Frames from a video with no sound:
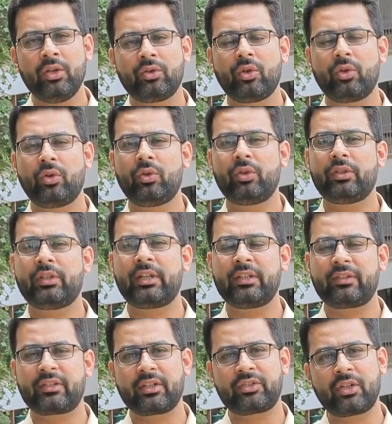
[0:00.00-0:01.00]
So the
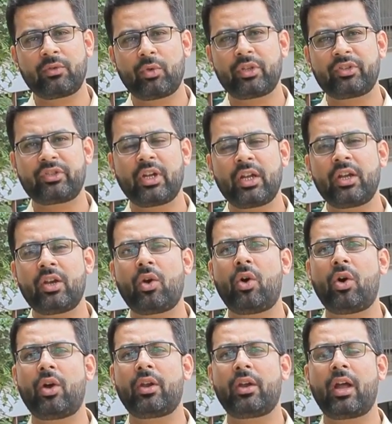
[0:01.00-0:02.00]
discussion was done
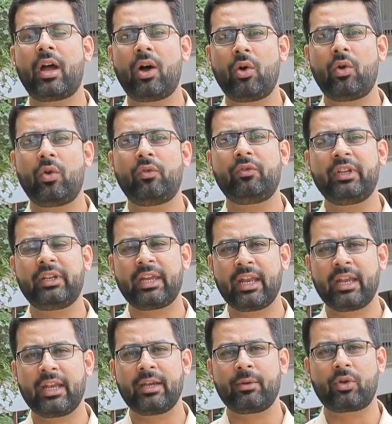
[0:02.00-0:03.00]
on how we
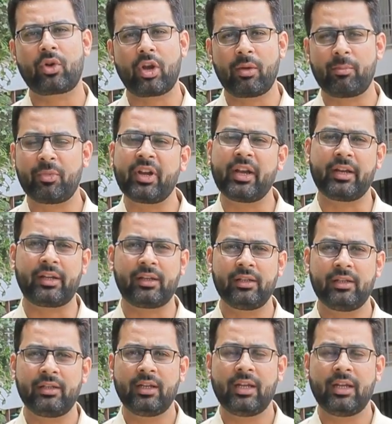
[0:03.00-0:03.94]
can collaborate